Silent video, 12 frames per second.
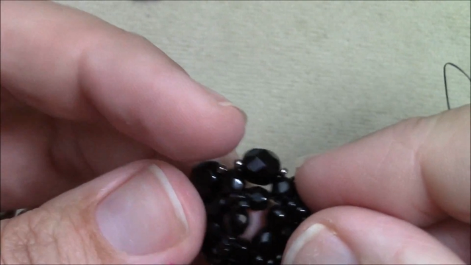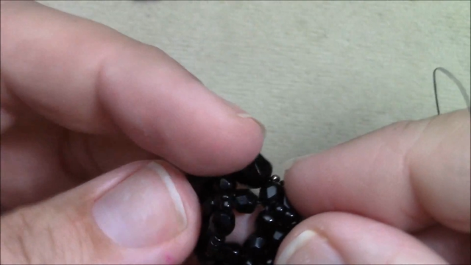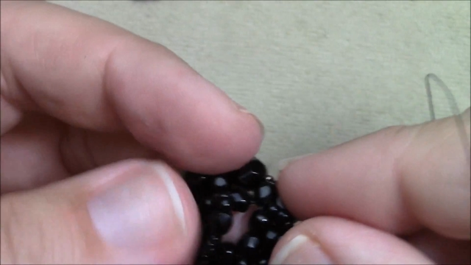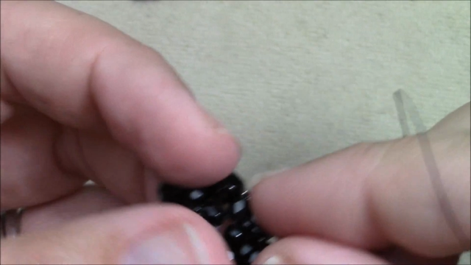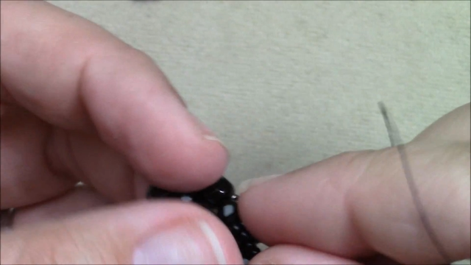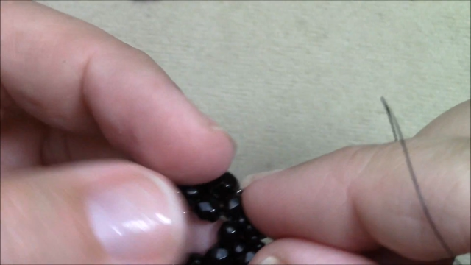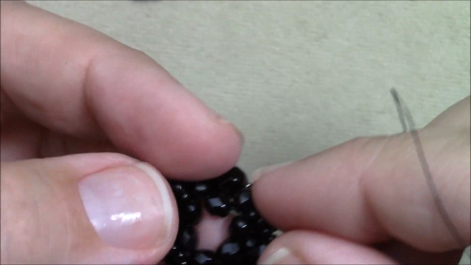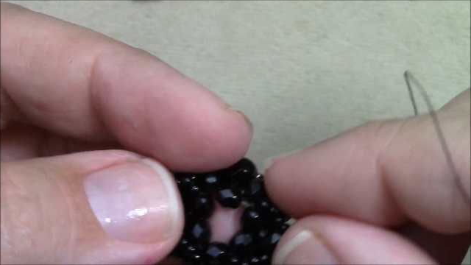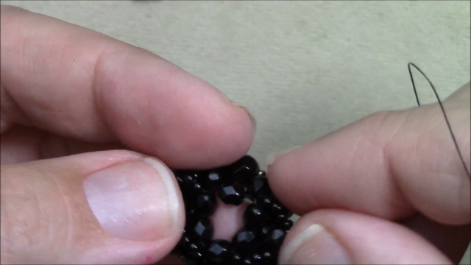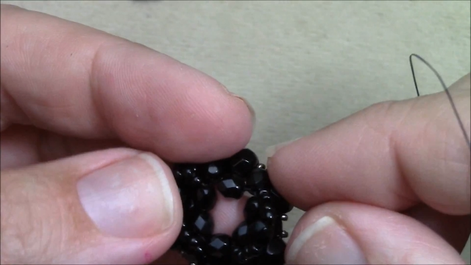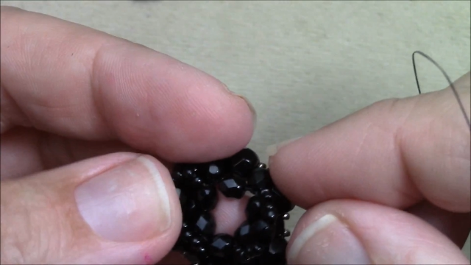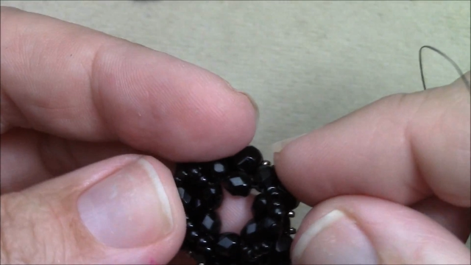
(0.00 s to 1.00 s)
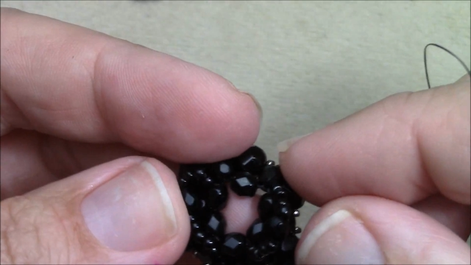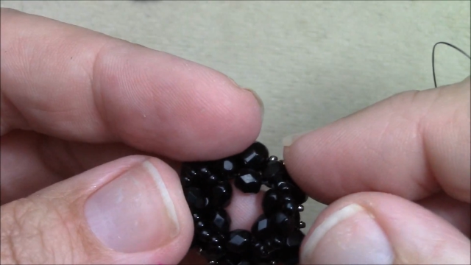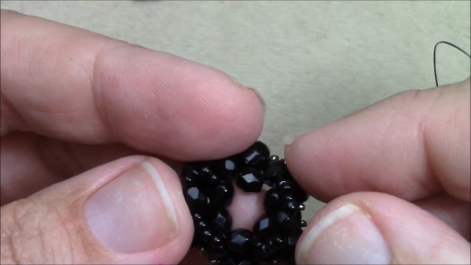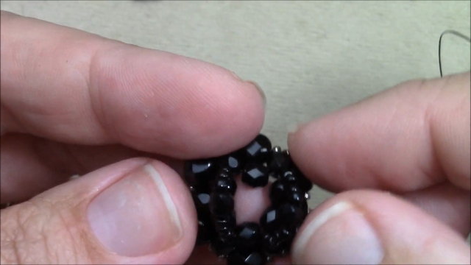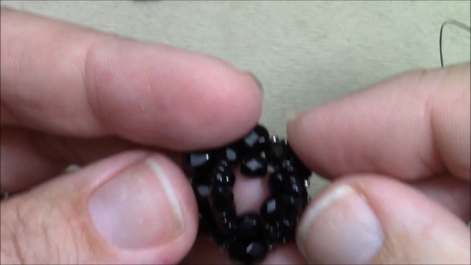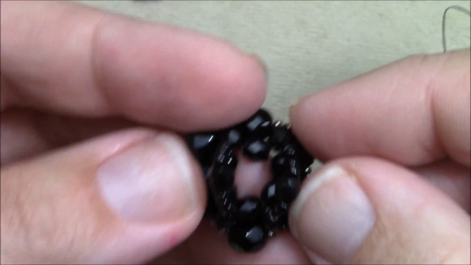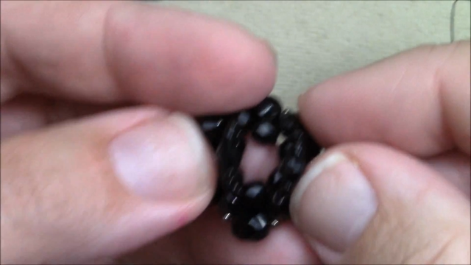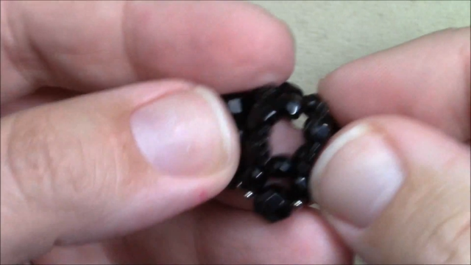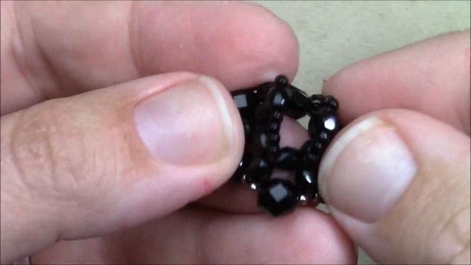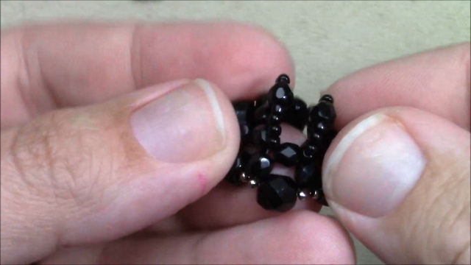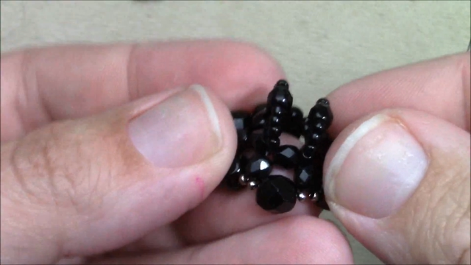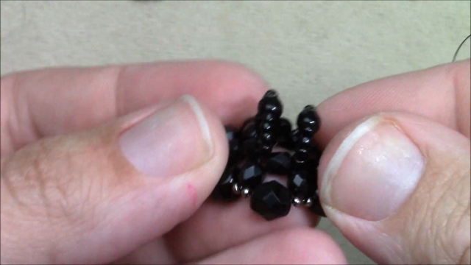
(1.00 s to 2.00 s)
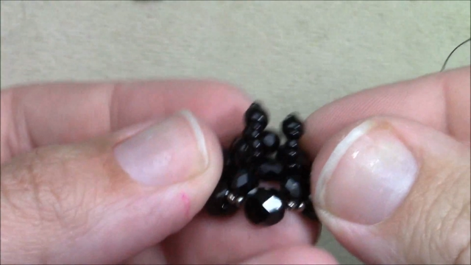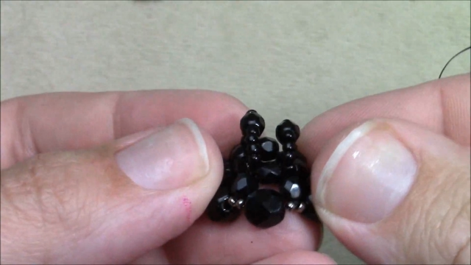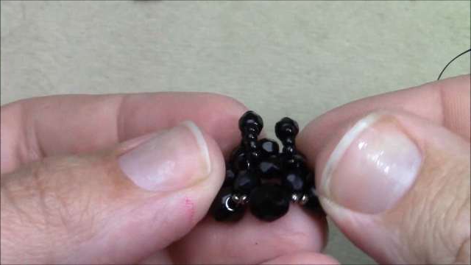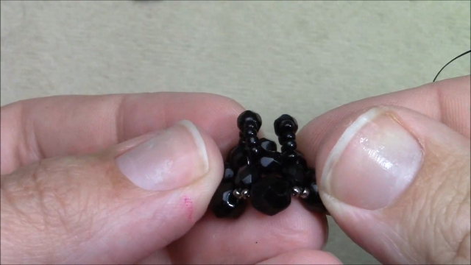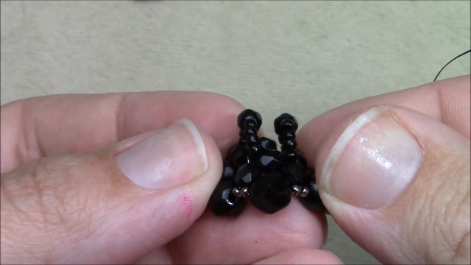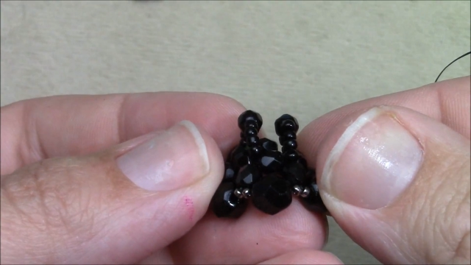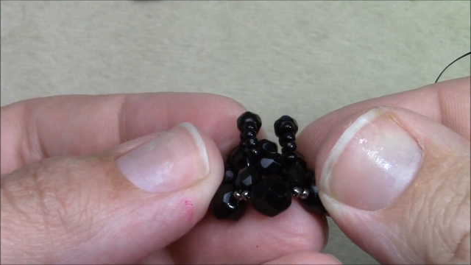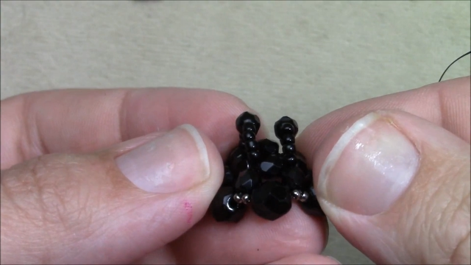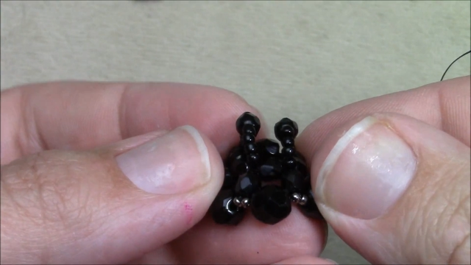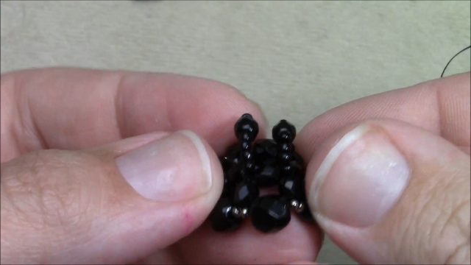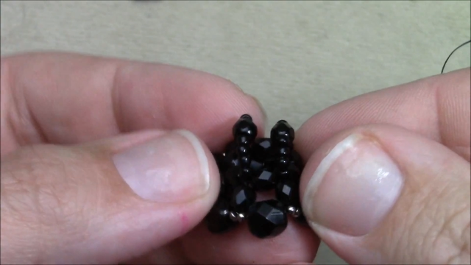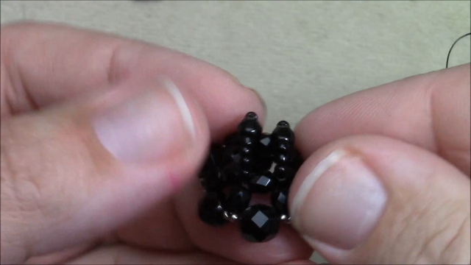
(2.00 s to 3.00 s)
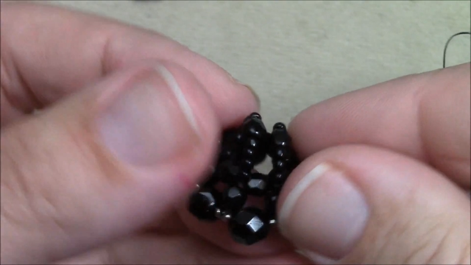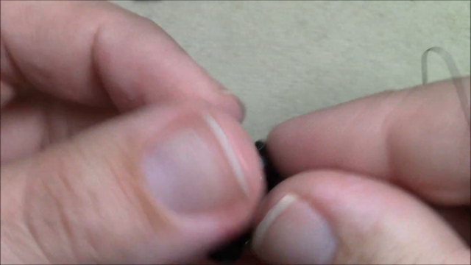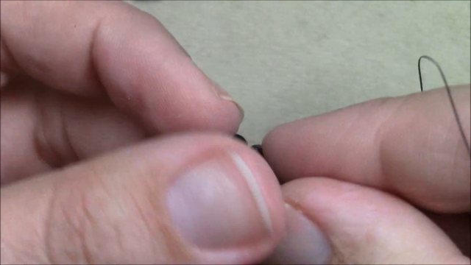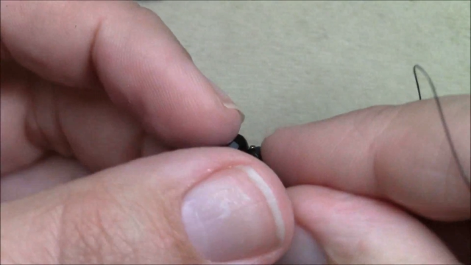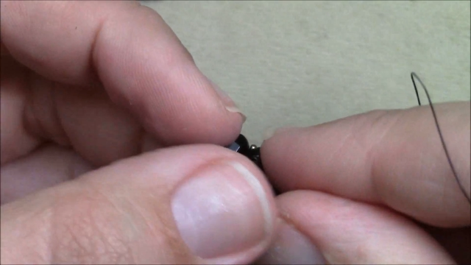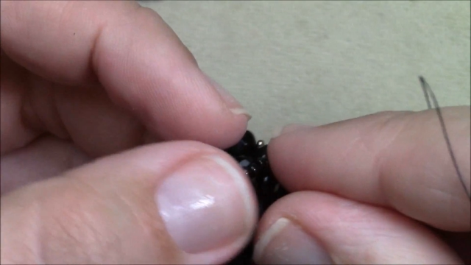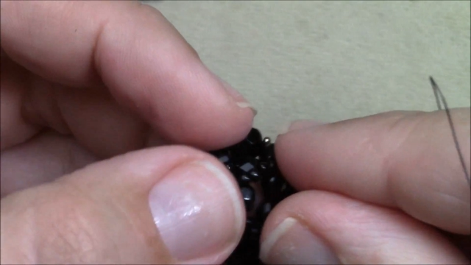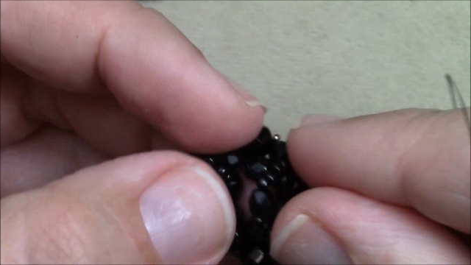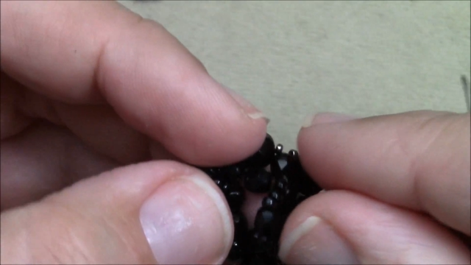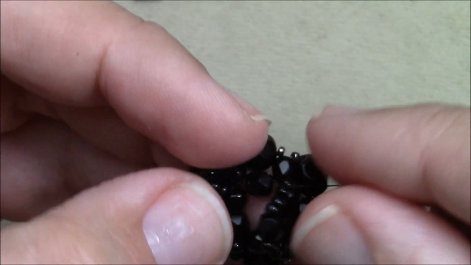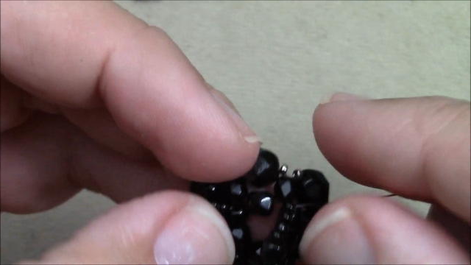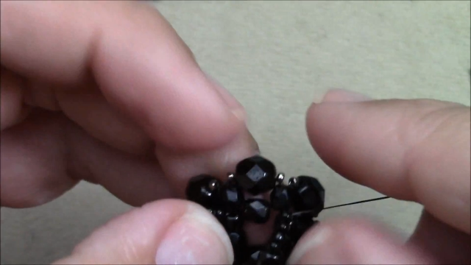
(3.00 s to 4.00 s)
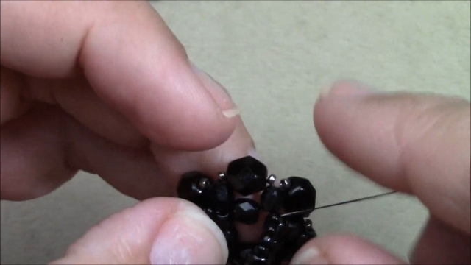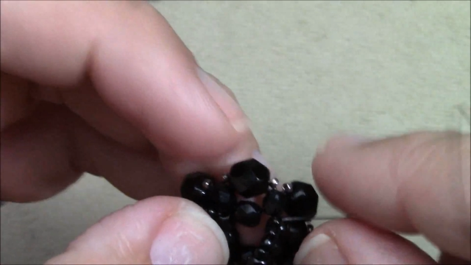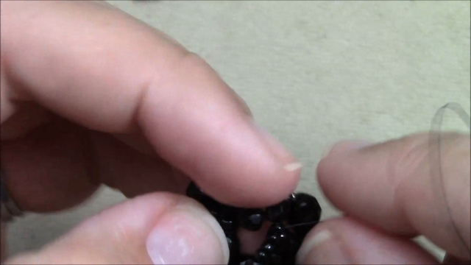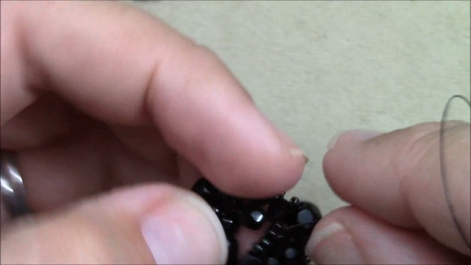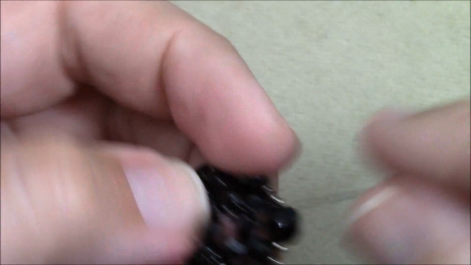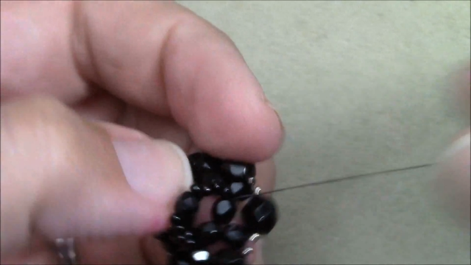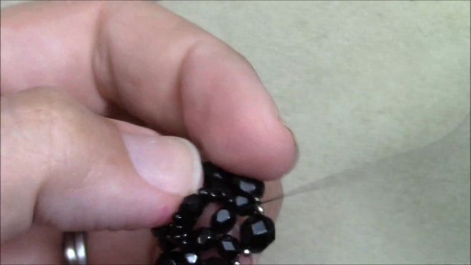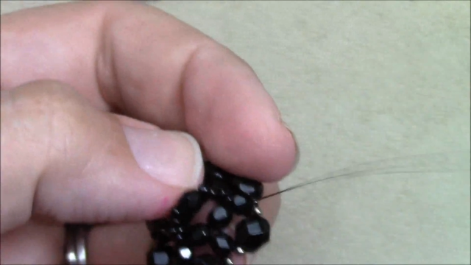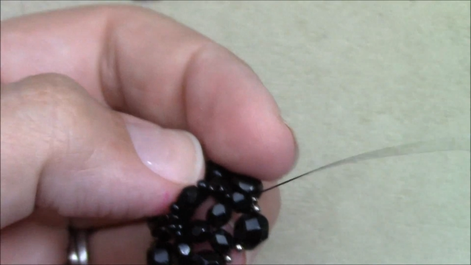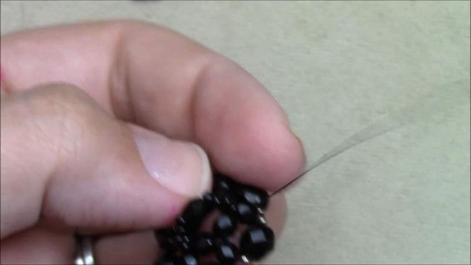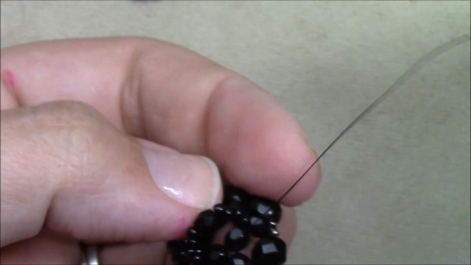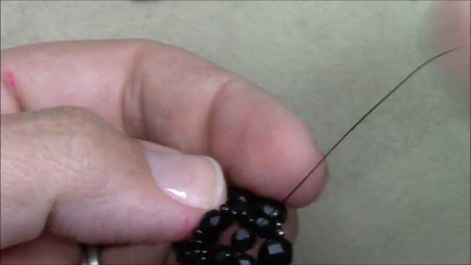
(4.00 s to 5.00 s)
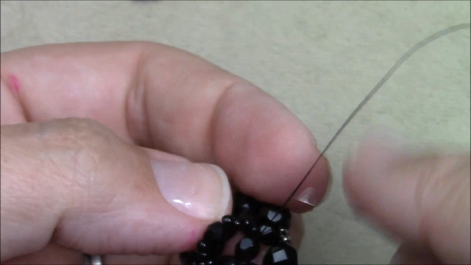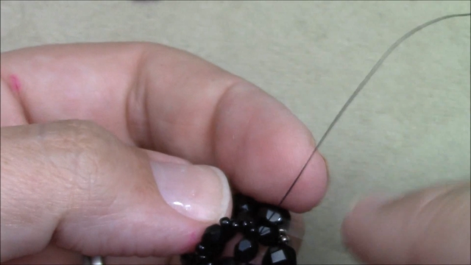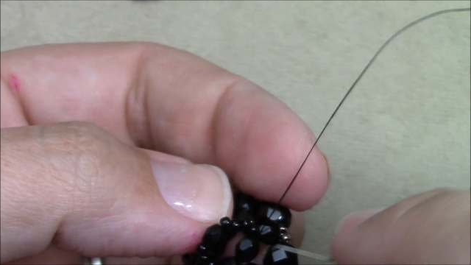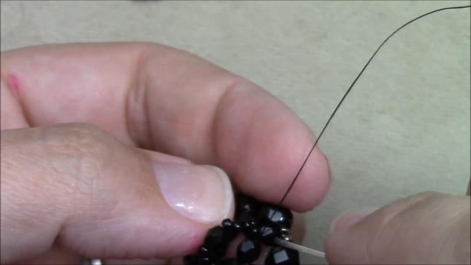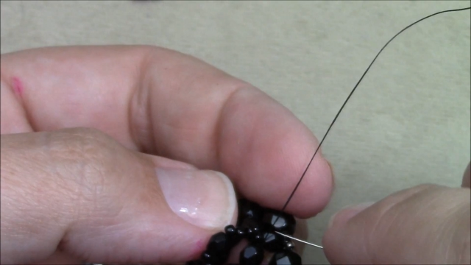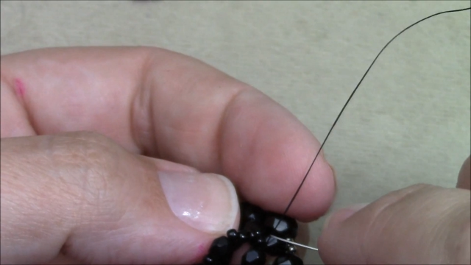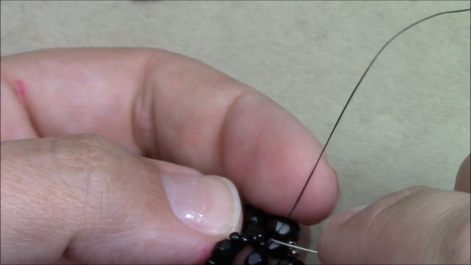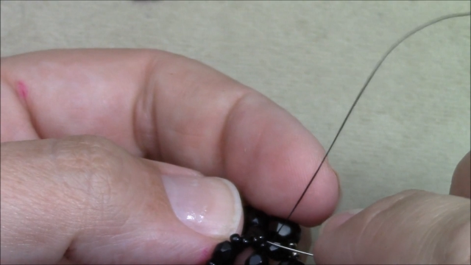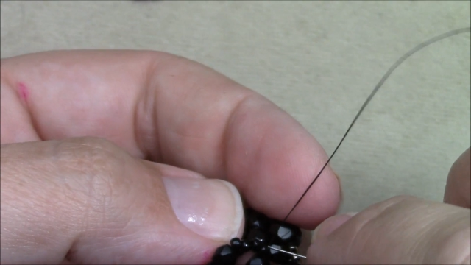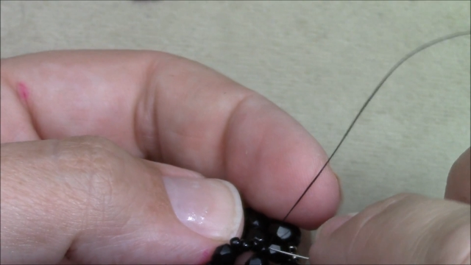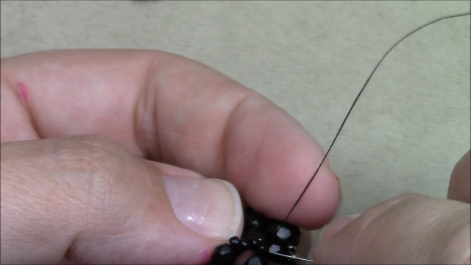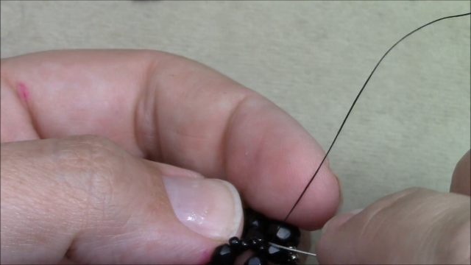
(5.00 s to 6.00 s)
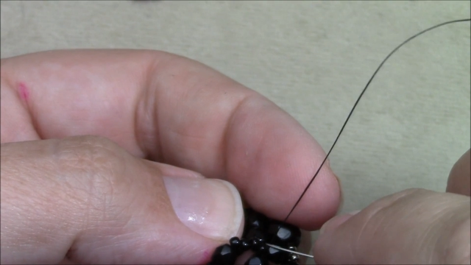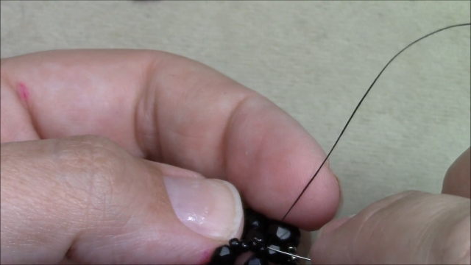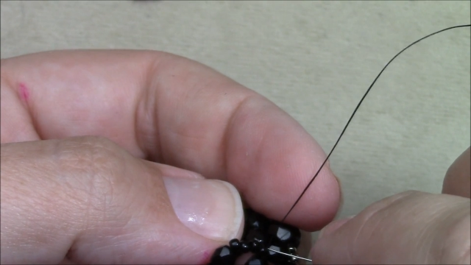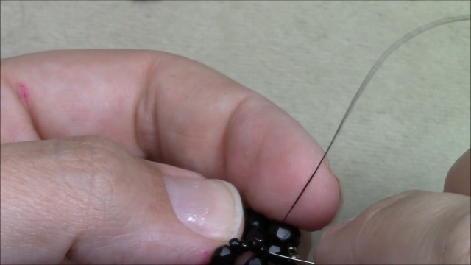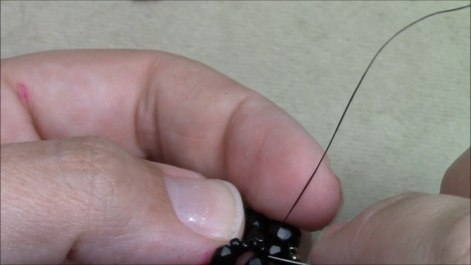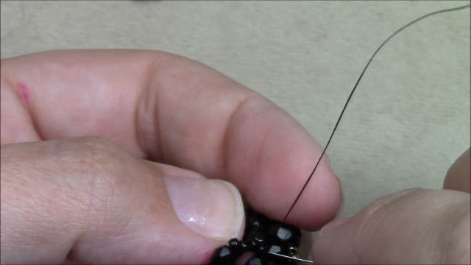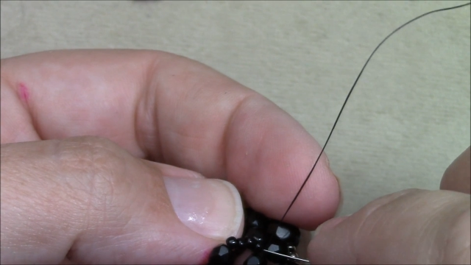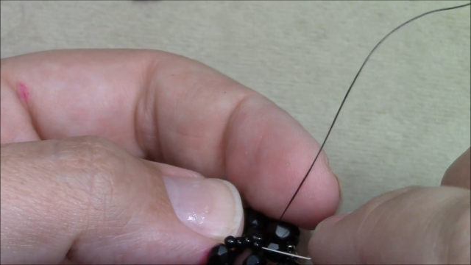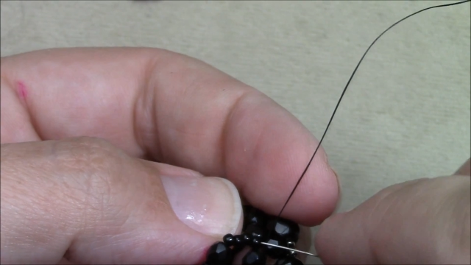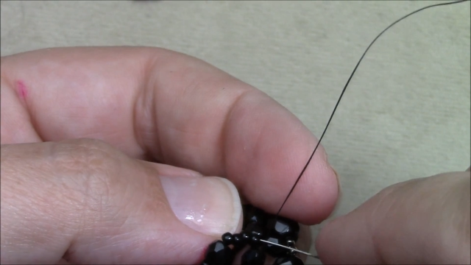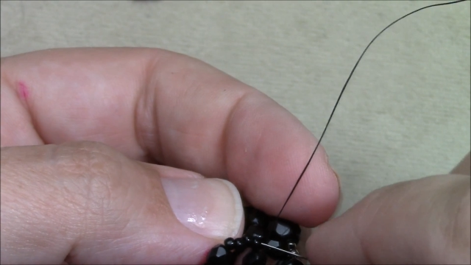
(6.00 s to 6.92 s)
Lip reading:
No face is visible, so there are no lips to read.